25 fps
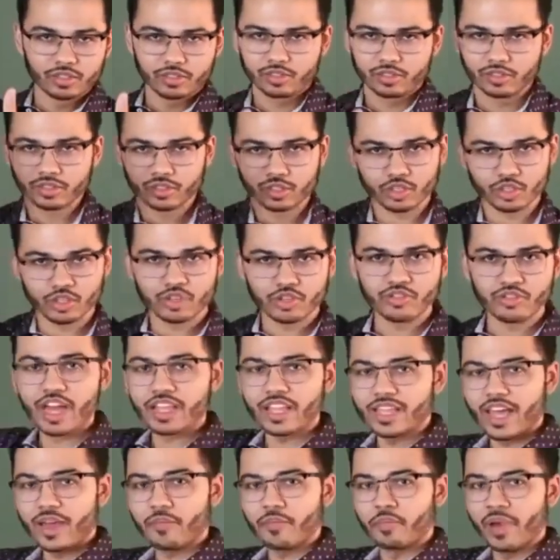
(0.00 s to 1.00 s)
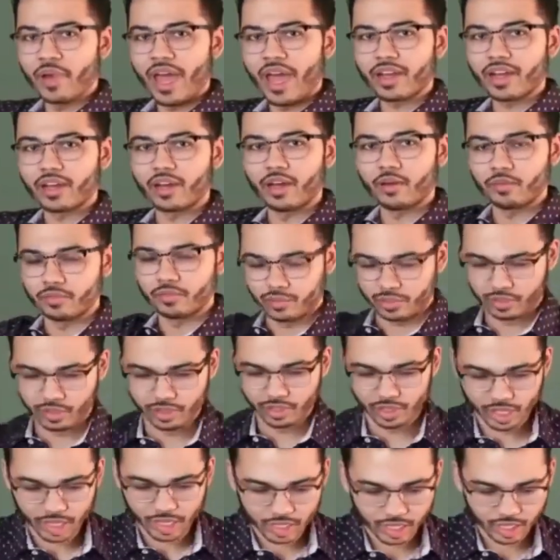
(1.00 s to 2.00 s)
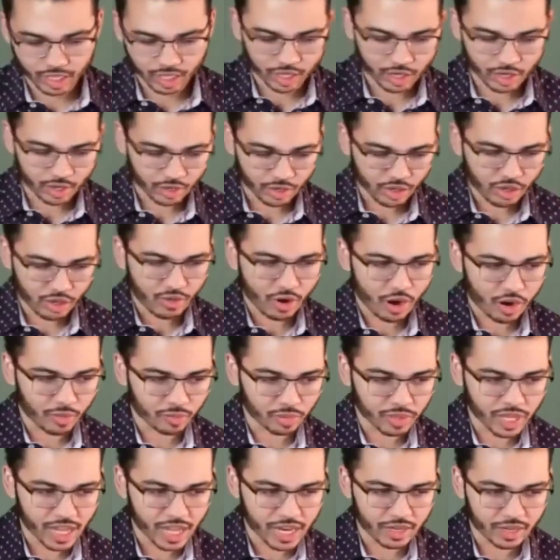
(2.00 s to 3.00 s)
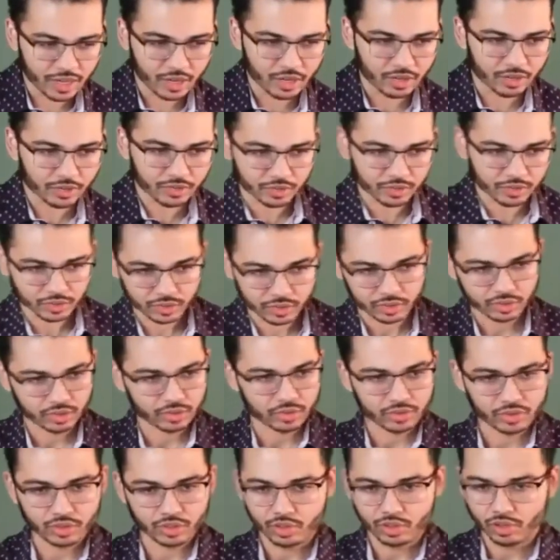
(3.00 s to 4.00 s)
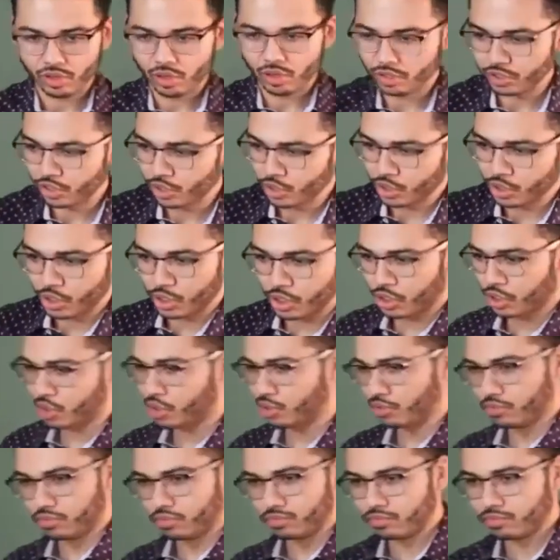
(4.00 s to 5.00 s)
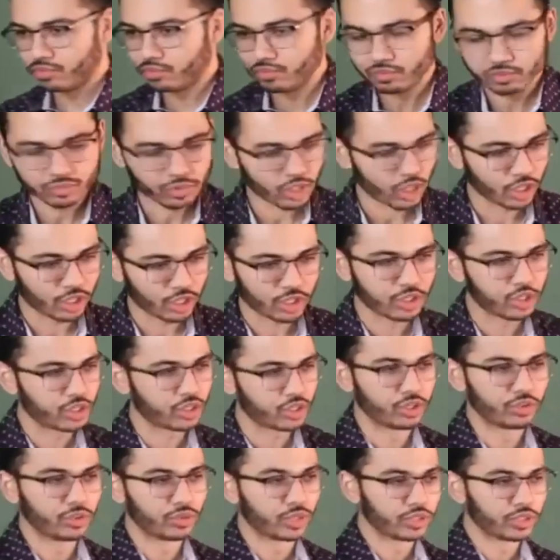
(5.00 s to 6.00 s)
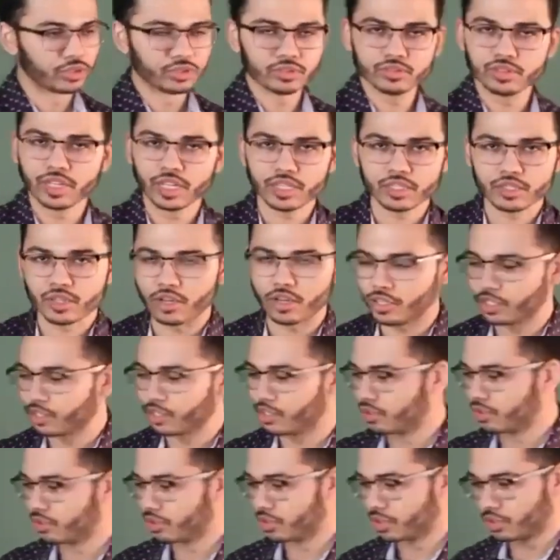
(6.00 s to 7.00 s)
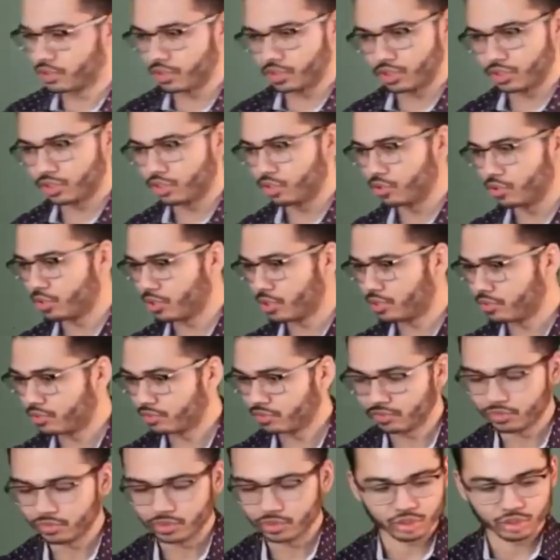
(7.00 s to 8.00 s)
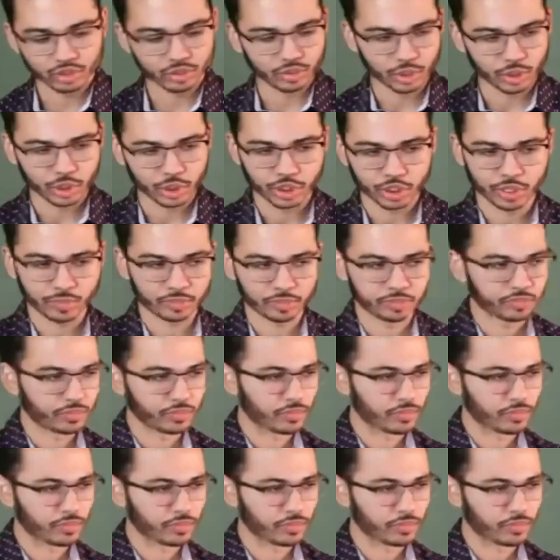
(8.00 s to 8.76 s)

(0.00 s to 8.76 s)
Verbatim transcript: So you've got that backup. And then here you are on planet Earth. You're just a good steward. That's all you're doing. Just steward, stewardship,